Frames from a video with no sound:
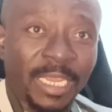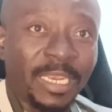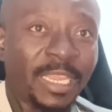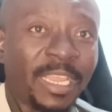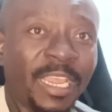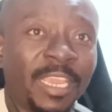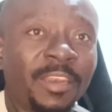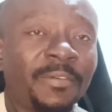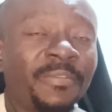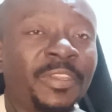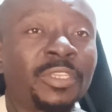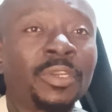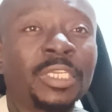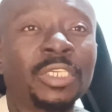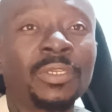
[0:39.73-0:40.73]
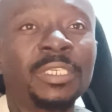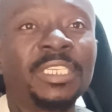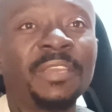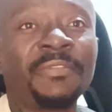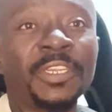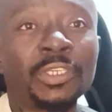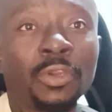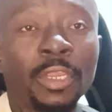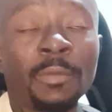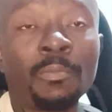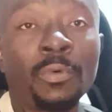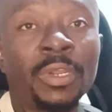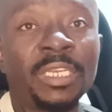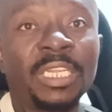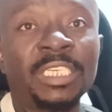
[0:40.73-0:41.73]
and the kind of federation TFA Talking
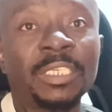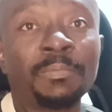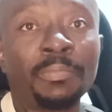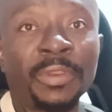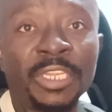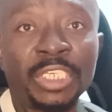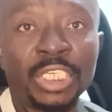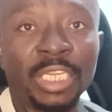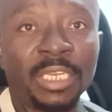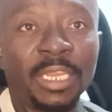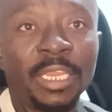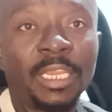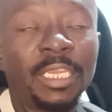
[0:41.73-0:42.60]
Point is preaching